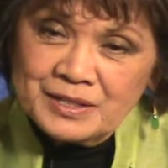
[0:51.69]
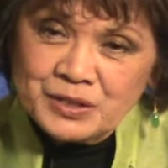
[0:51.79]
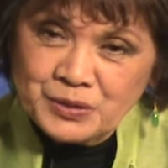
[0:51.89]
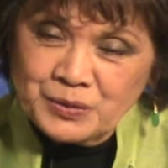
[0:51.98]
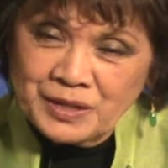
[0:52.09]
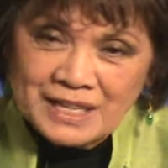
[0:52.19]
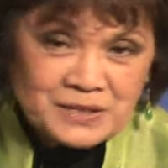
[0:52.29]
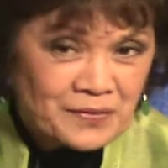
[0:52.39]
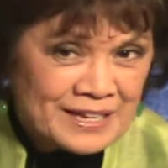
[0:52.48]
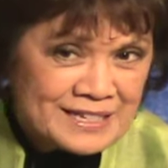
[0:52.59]
to
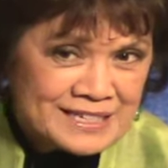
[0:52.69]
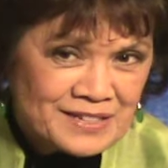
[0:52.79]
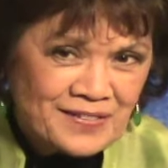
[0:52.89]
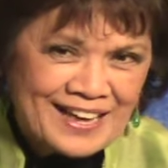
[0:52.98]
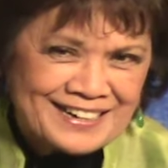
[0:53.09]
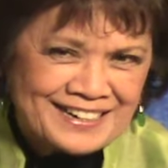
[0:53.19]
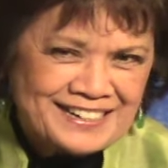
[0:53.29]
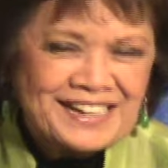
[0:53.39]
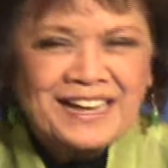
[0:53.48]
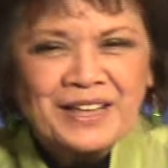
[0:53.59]
Las Vegas, Nevada,
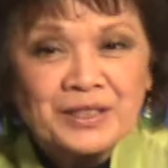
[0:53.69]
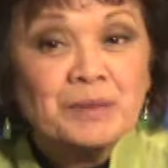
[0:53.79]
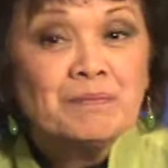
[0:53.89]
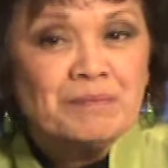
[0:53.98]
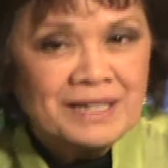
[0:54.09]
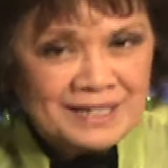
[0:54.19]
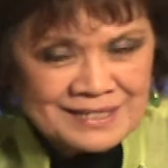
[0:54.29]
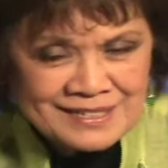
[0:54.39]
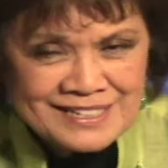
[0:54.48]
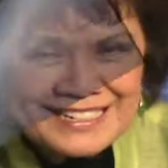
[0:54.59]
the big
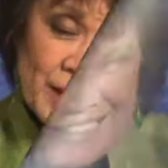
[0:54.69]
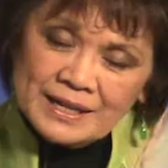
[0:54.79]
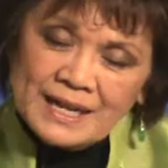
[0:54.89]
city.